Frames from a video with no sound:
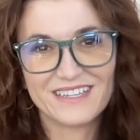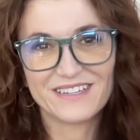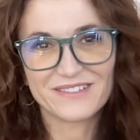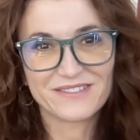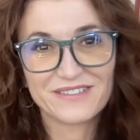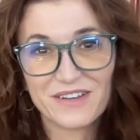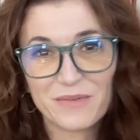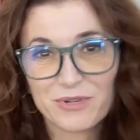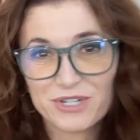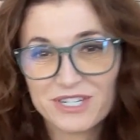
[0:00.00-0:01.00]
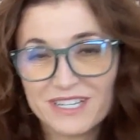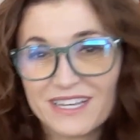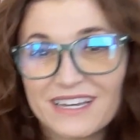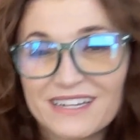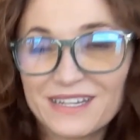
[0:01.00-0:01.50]
Thank you. No, appreciate
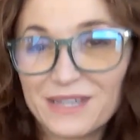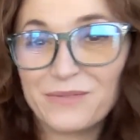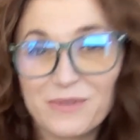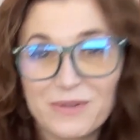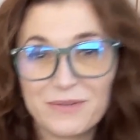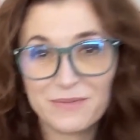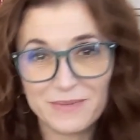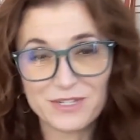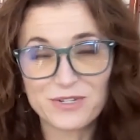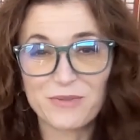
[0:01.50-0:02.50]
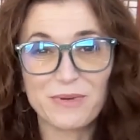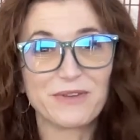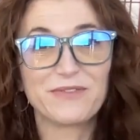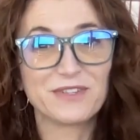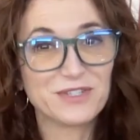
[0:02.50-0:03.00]
that. And we'll make sure it
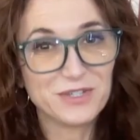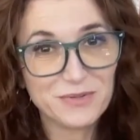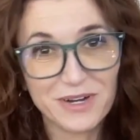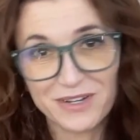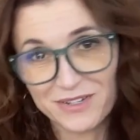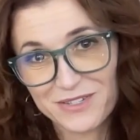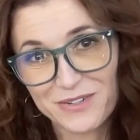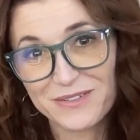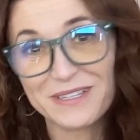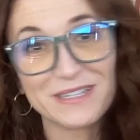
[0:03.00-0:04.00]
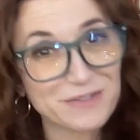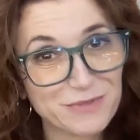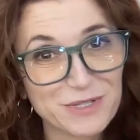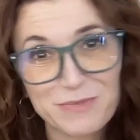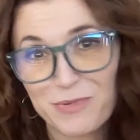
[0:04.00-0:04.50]
benefits you also, and Lisa will
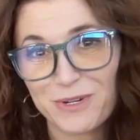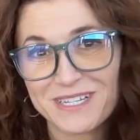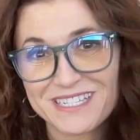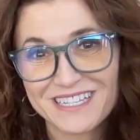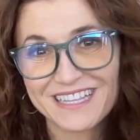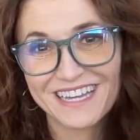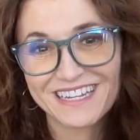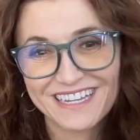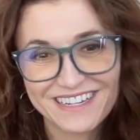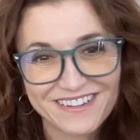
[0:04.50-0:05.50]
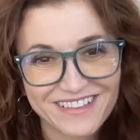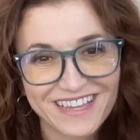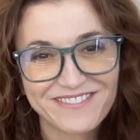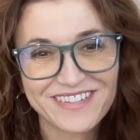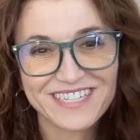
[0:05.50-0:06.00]
support us in that. I know that
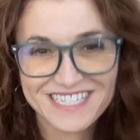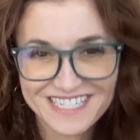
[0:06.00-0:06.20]
much.